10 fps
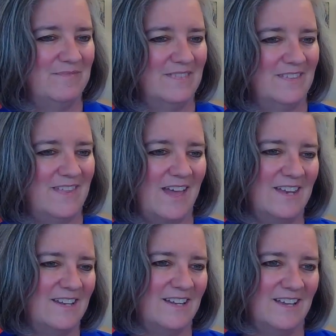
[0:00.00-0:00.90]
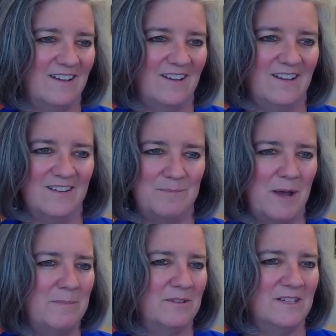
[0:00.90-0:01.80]
then
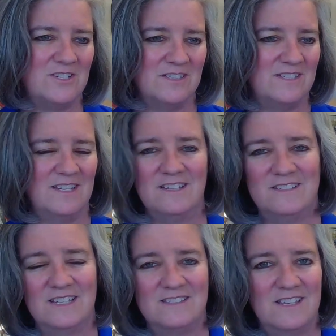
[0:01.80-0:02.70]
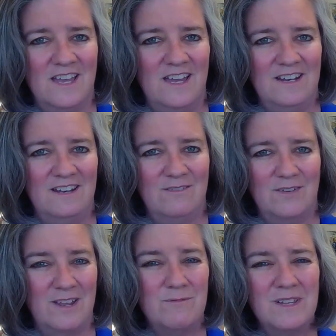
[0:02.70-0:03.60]
population statistics can
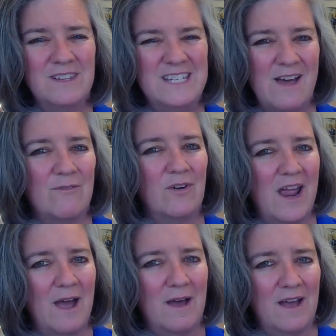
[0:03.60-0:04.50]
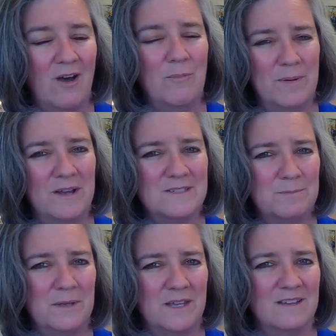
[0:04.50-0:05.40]
really never help us
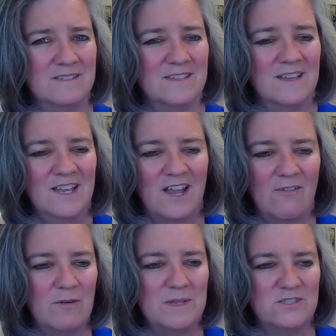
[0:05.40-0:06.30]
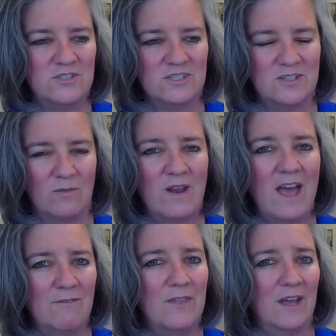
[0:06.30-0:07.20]
because governments just don't
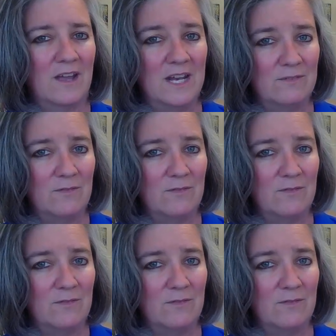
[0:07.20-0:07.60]
have that kind of